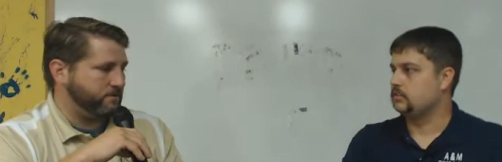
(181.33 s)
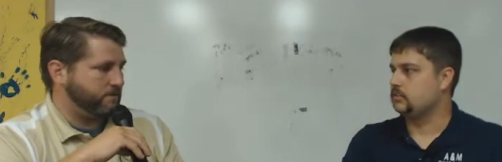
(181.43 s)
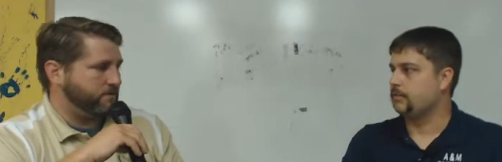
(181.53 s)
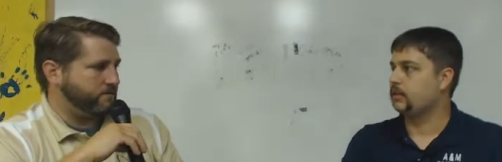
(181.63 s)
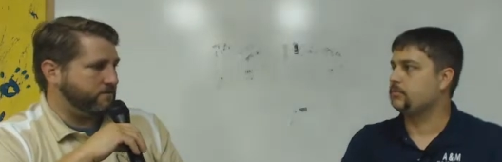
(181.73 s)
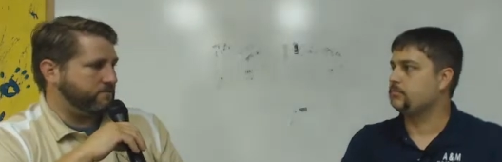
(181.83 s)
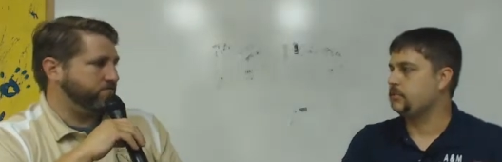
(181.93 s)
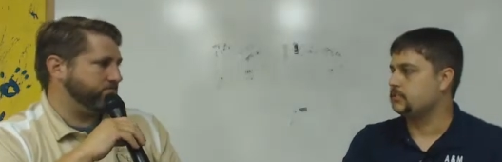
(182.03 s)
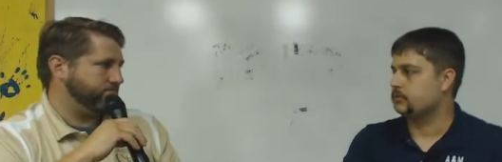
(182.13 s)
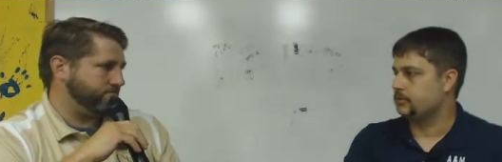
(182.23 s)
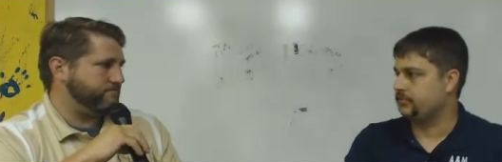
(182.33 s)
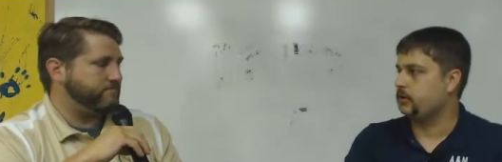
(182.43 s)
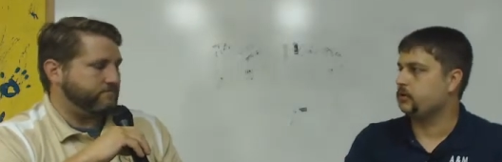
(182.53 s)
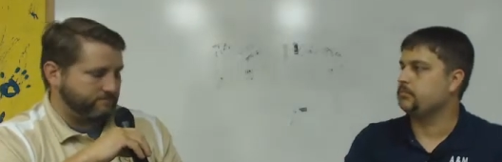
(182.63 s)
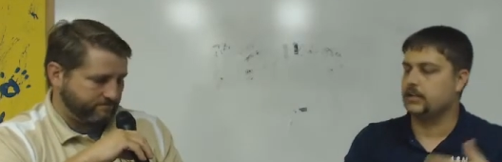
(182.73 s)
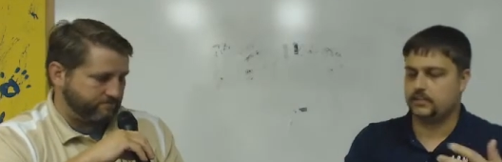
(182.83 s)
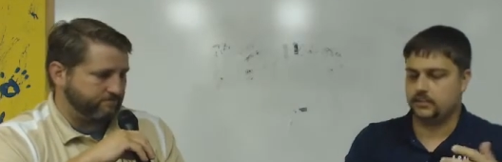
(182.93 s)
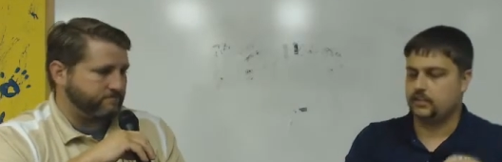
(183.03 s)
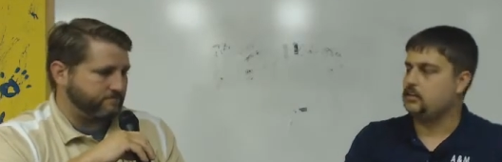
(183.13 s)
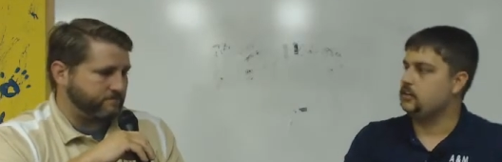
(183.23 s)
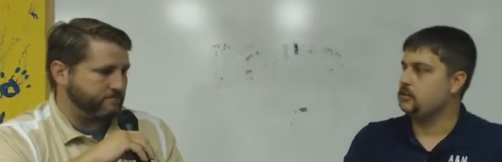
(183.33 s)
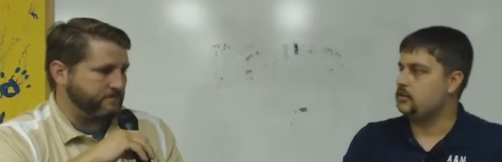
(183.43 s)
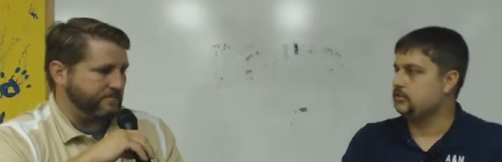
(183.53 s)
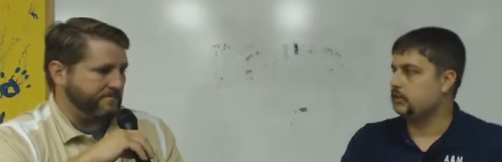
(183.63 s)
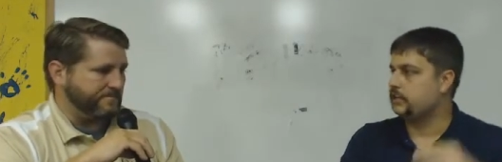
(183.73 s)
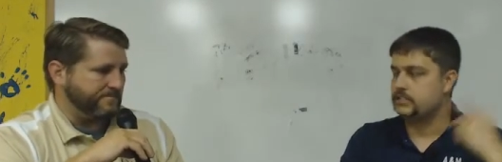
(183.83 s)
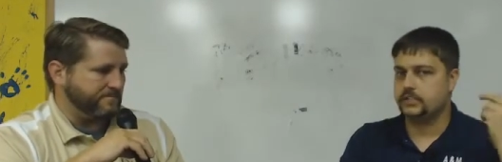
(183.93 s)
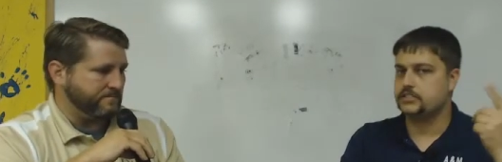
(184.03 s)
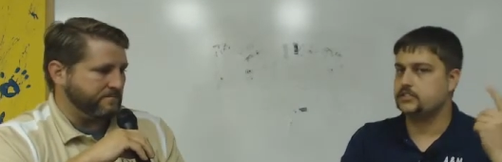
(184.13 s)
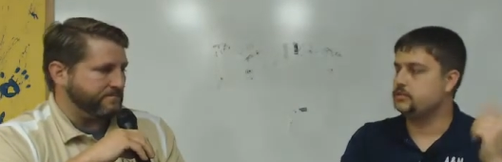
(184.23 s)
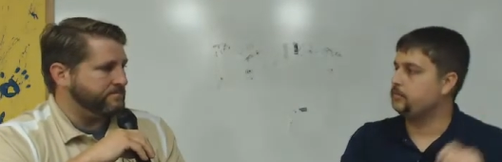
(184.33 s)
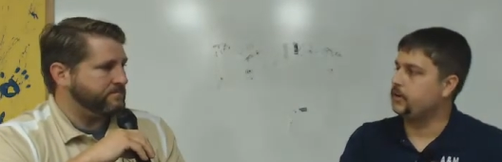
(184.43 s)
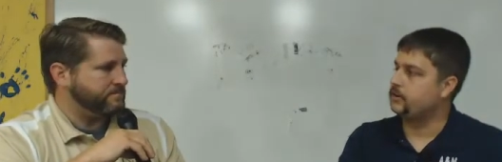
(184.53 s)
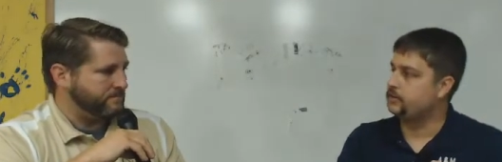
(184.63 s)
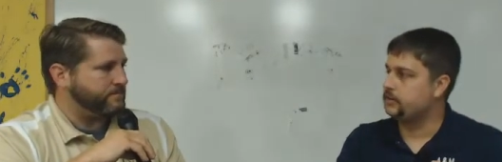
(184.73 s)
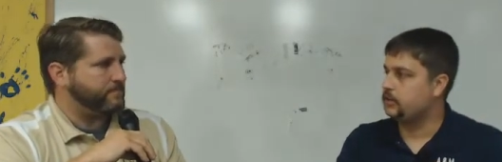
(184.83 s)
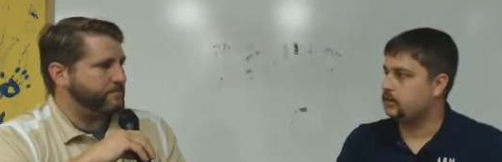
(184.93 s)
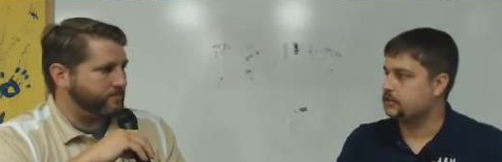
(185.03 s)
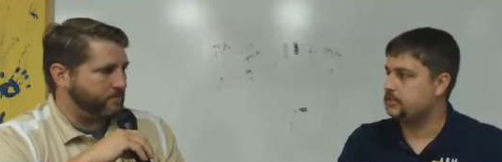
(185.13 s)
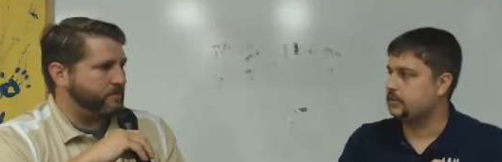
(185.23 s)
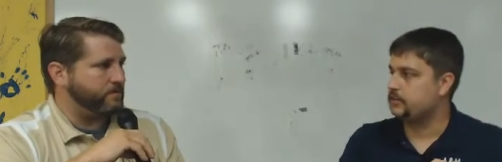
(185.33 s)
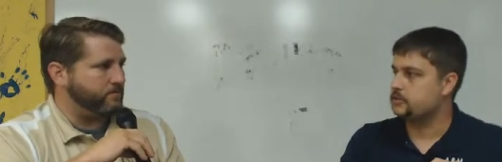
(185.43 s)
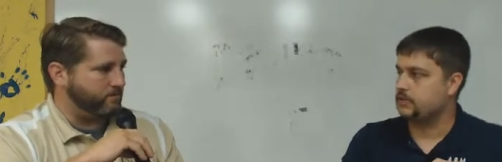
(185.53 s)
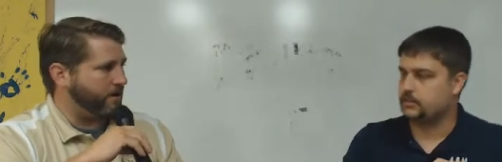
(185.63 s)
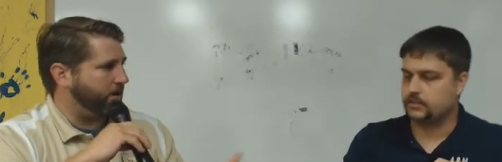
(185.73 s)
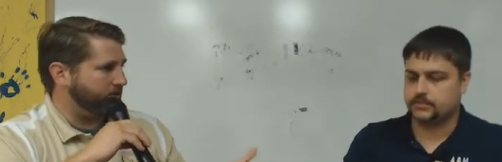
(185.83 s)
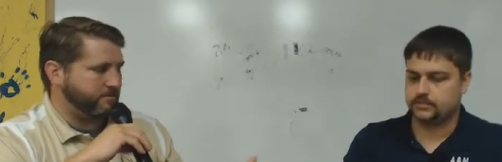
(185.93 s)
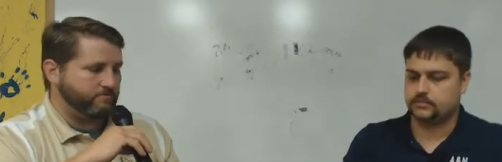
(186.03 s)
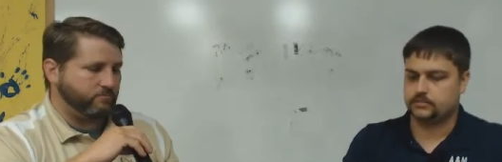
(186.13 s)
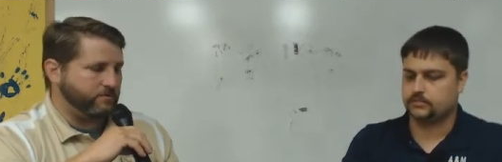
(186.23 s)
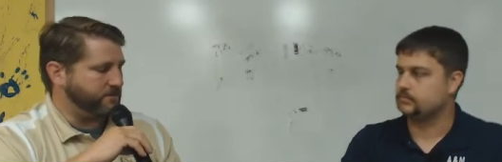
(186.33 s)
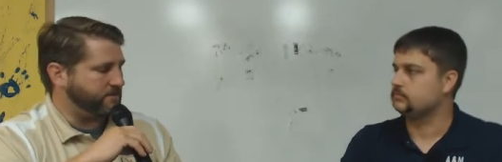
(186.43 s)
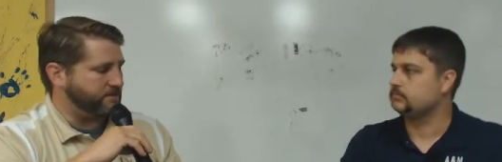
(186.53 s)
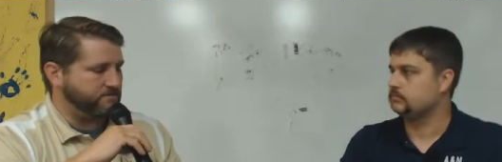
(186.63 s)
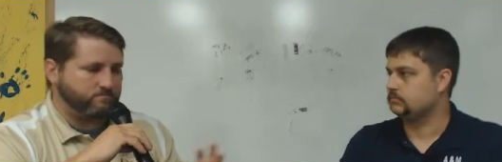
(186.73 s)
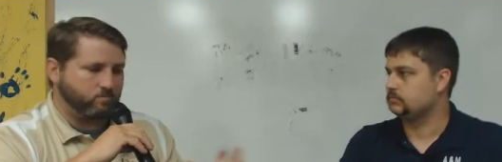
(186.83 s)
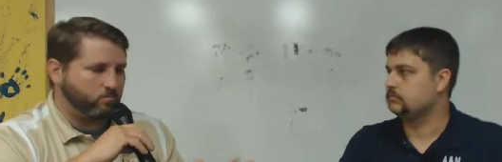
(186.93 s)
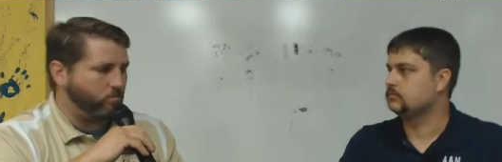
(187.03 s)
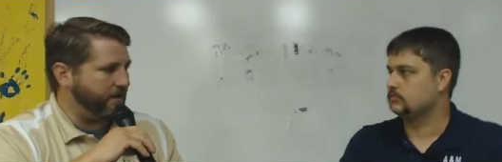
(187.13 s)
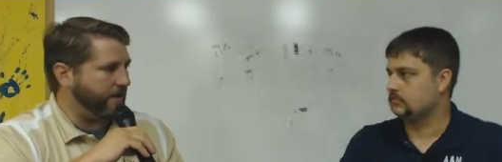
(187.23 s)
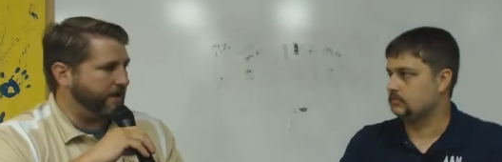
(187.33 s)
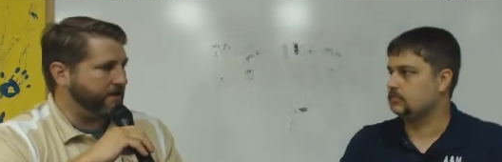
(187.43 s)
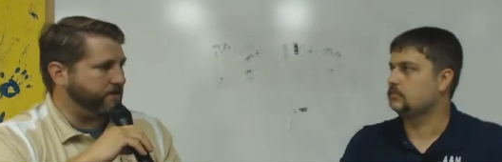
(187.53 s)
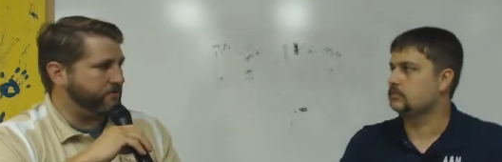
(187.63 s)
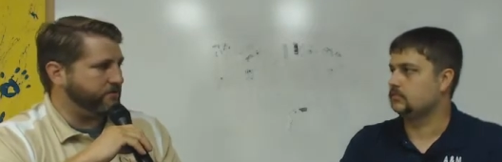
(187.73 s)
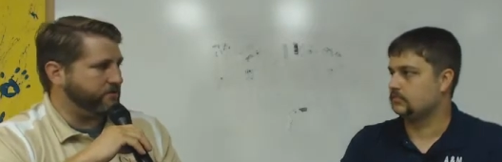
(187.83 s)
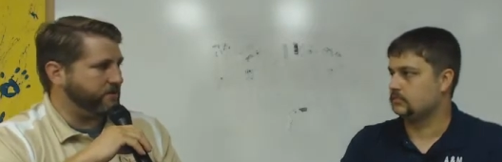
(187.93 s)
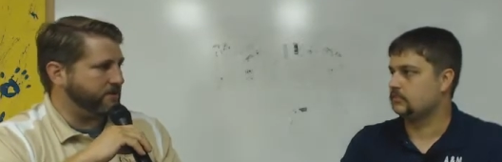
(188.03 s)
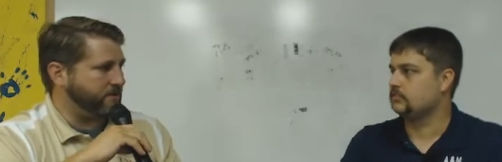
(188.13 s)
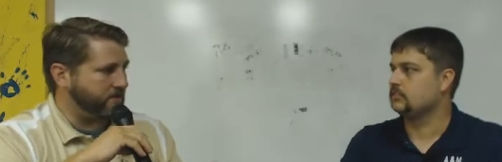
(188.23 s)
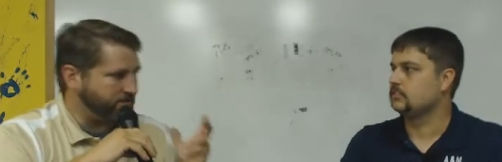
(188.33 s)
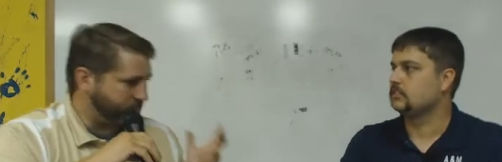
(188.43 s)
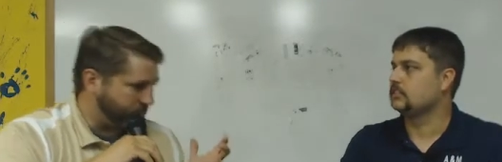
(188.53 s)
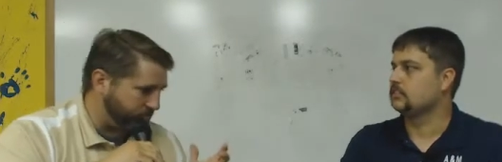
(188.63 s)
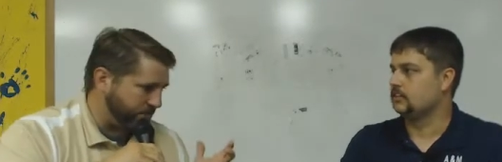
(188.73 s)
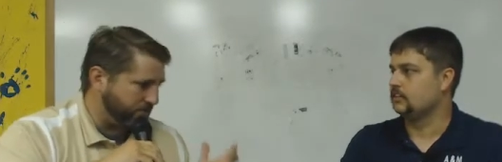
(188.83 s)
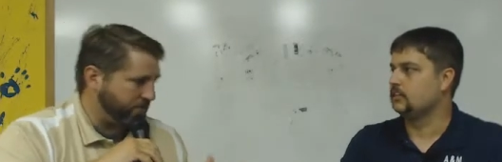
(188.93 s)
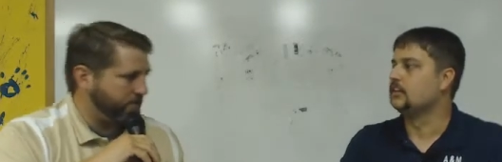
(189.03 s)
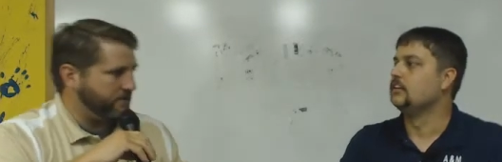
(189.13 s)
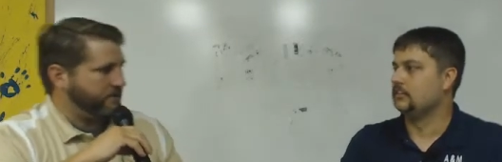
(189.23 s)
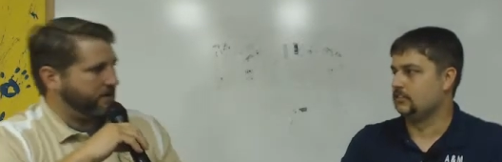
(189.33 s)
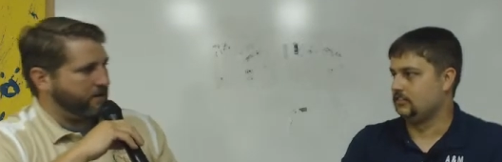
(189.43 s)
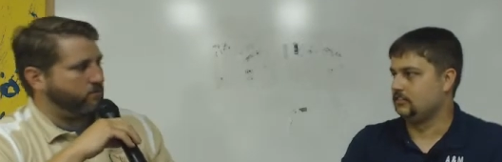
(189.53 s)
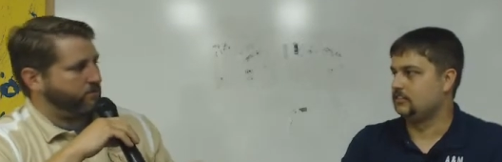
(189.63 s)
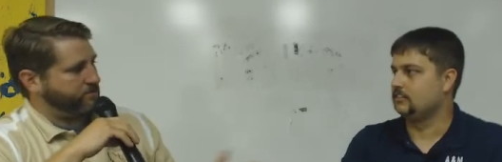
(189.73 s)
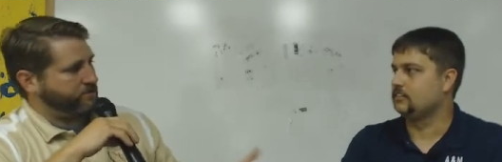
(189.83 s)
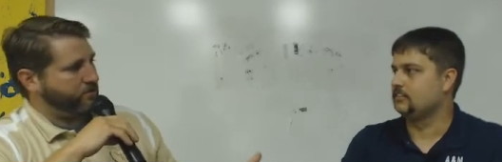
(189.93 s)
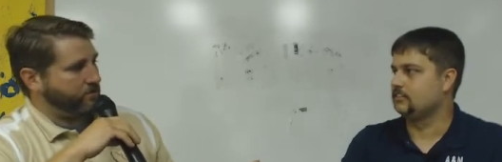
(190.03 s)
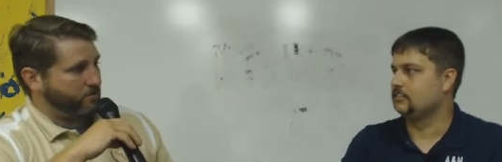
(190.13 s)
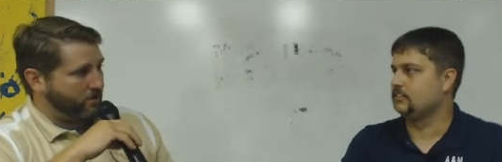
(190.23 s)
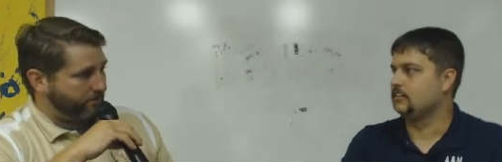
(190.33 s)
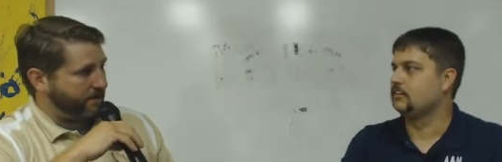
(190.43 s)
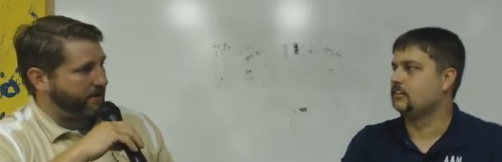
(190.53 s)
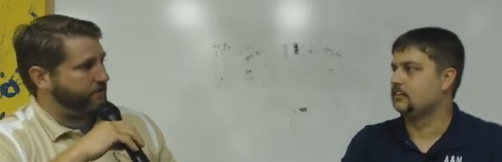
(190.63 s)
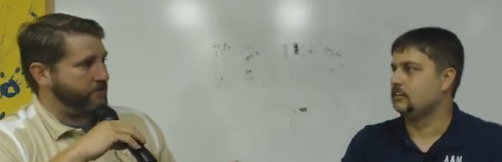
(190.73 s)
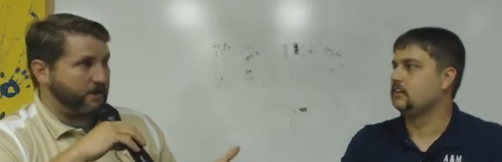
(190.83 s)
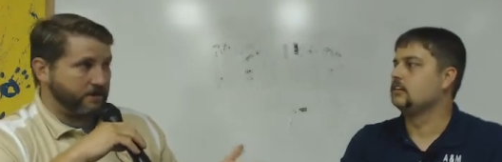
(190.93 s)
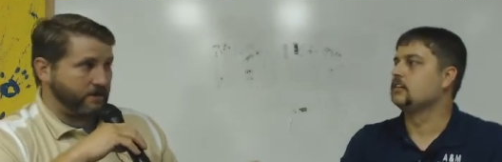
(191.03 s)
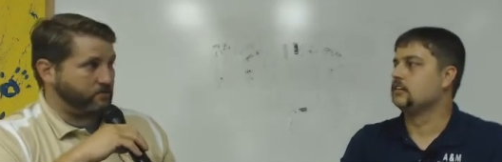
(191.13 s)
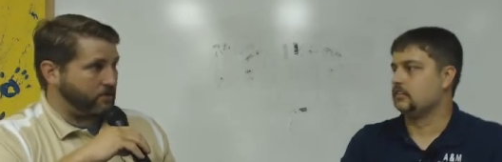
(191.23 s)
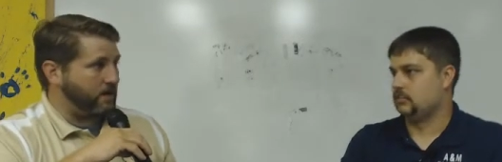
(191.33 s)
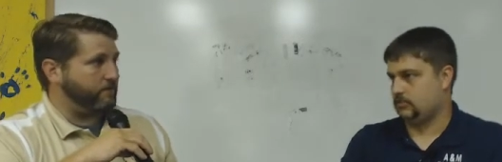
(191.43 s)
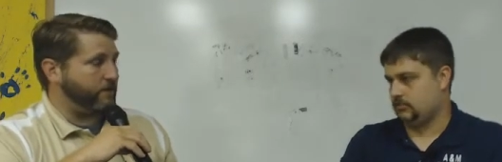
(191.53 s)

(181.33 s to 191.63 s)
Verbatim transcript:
Speaker 1: the mouthpiece on your phone, but you can at least listen to it better through your car stereo speakers.
Speaker 2: Right. Which is way handier than trying to listen to it. And of course, you know the law now. You cannot drive